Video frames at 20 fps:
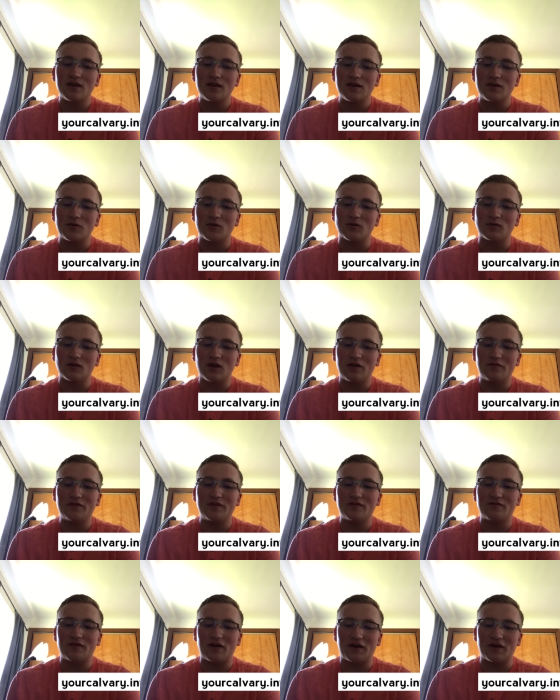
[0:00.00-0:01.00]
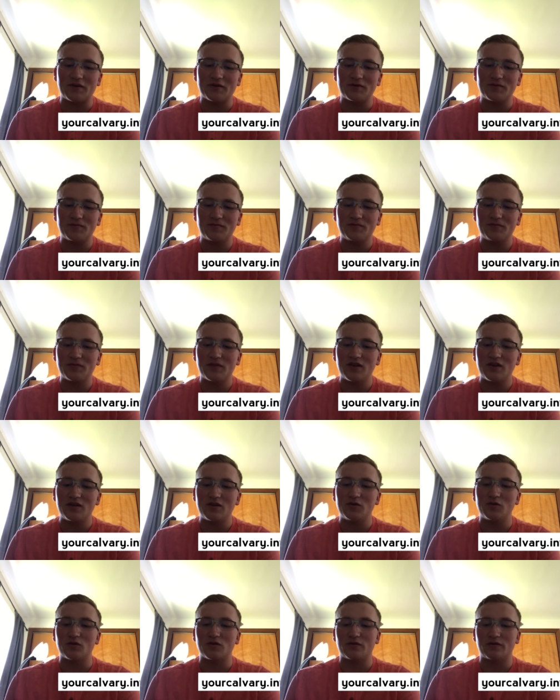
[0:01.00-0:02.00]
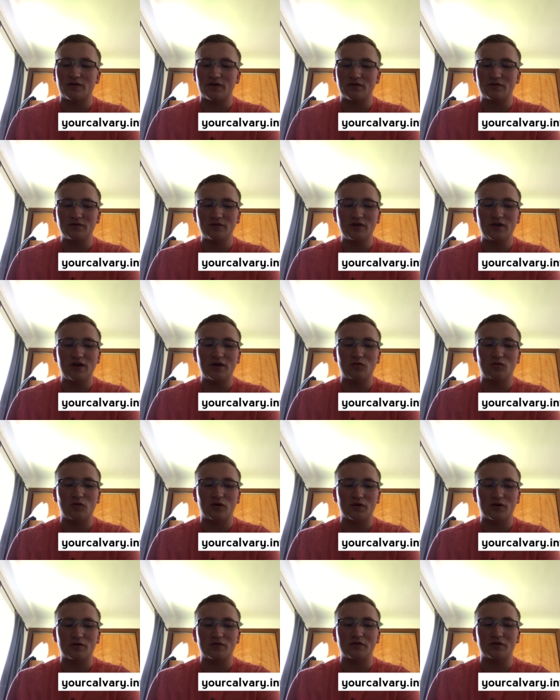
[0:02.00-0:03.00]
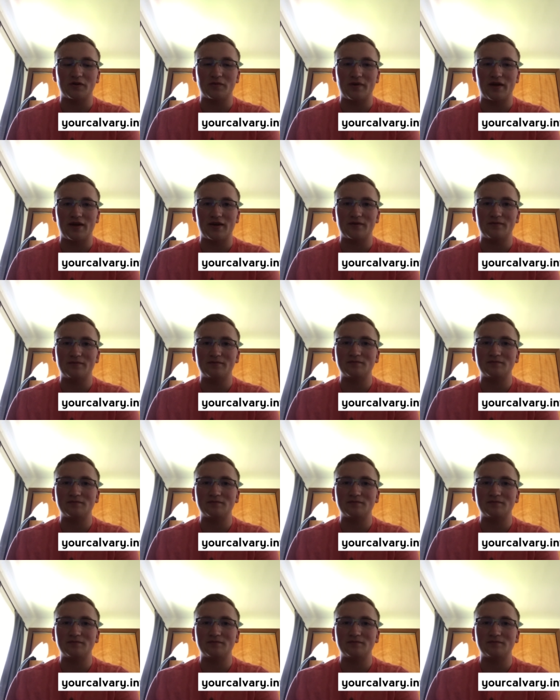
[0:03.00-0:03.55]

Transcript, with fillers: You are loved and valued. You are fearfully and wonderfully made.